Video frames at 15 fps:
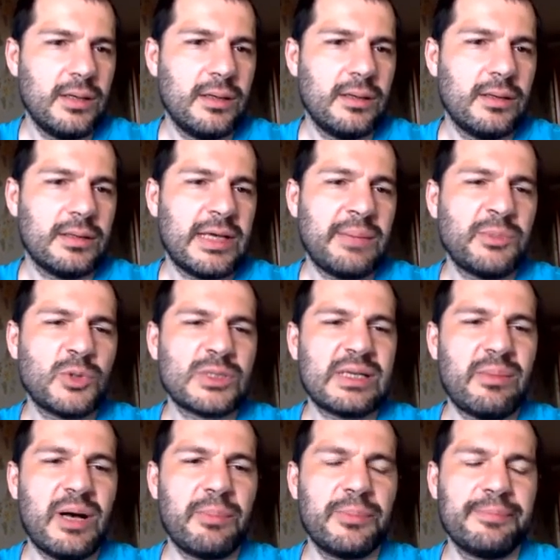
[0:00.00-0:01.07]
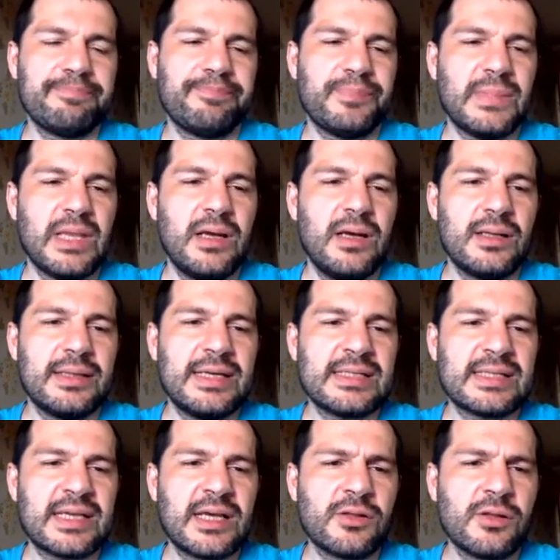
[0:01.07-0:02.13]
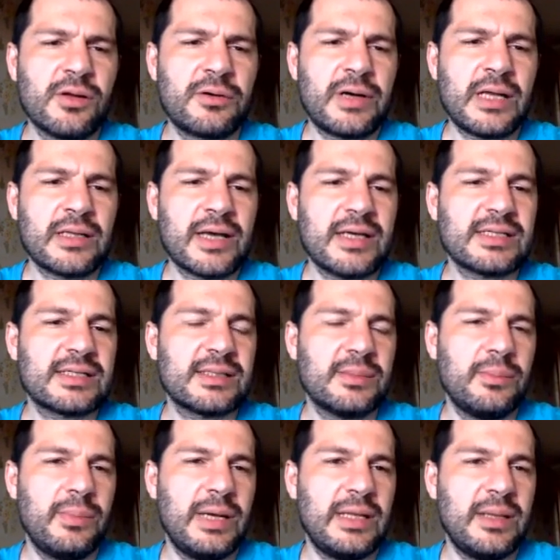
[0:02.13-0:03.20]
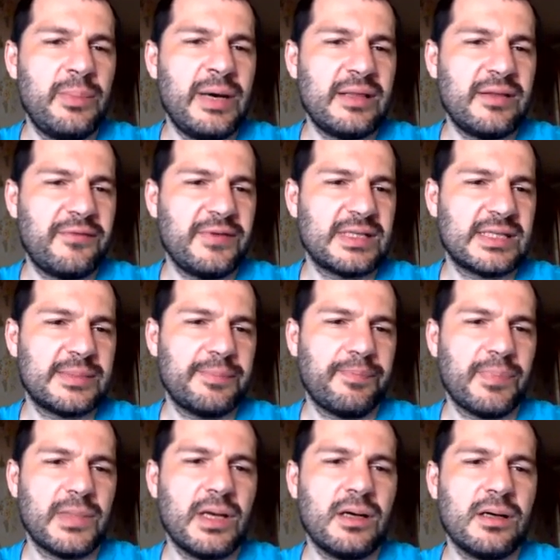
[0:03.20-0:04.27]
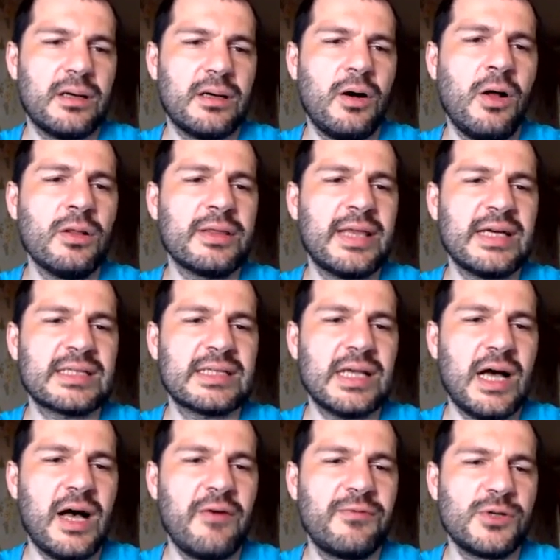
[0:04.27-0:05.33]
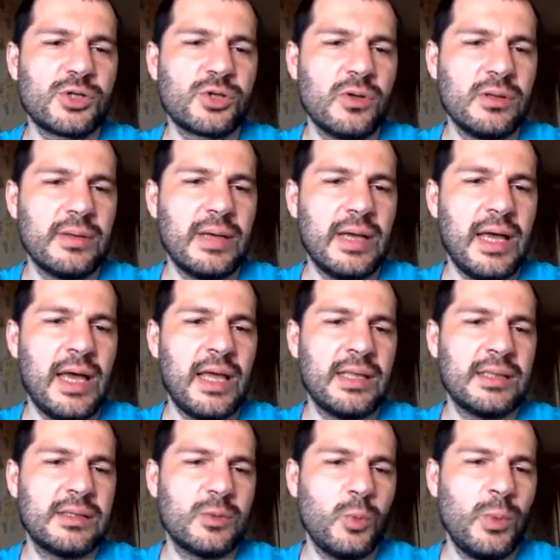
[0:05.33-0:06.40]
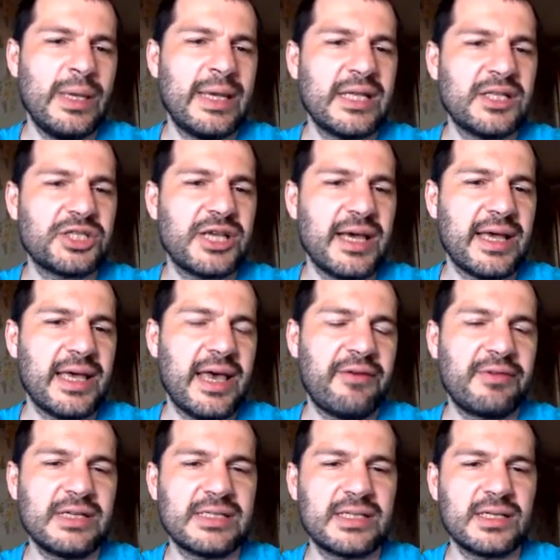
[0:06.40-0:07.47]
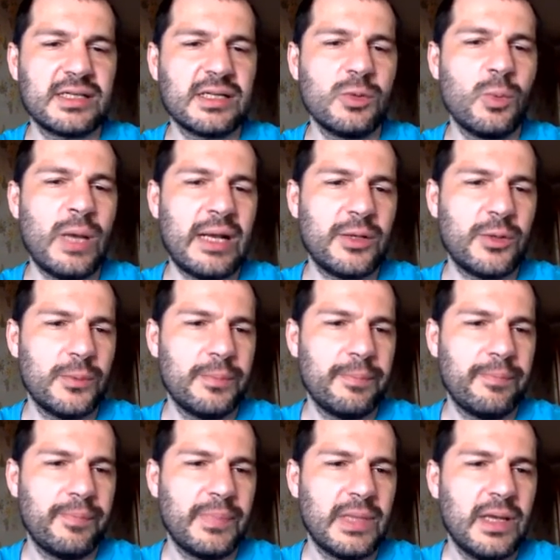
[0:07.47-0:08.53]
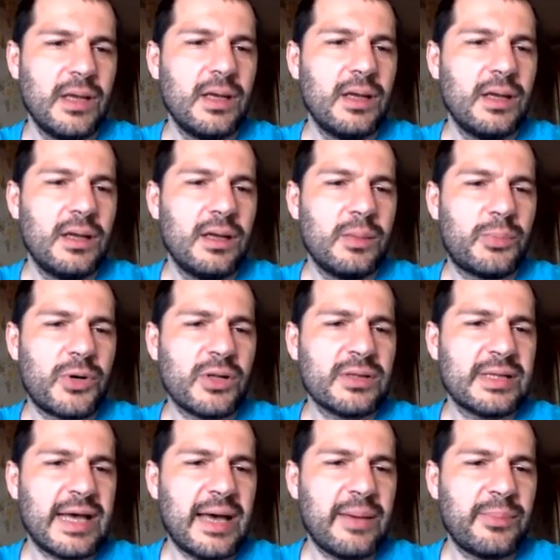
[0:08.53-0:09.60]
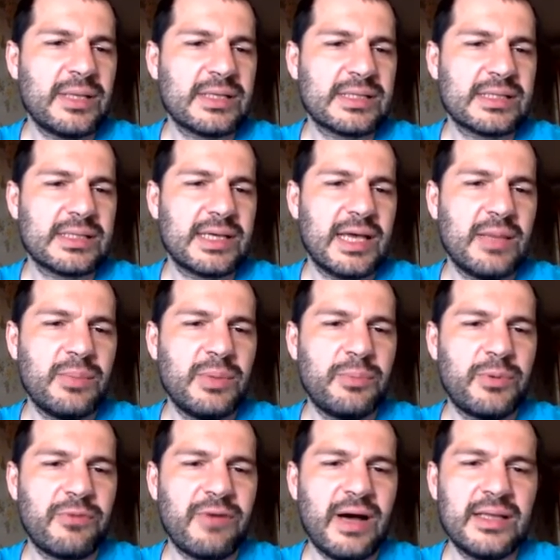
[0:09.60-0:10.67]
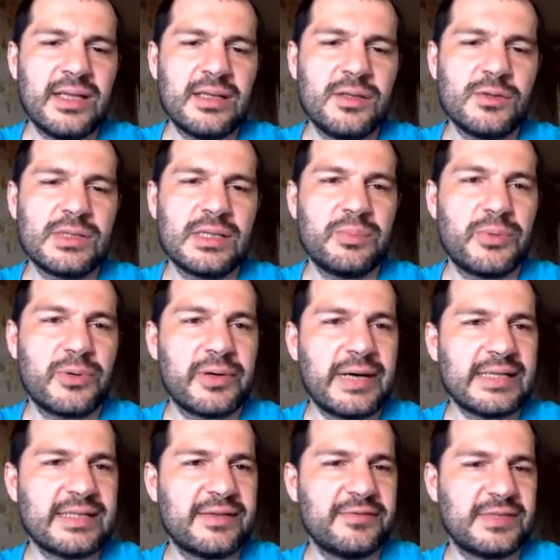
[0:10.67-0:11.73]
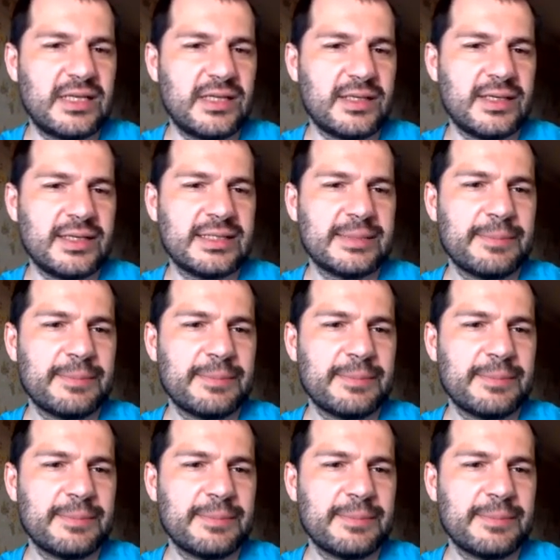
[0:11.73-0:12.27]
Time to sum up. TestScheduler.run has many benefits. All tests are visual, and we can check every single value. Prod timings can be provided using progressive syntax.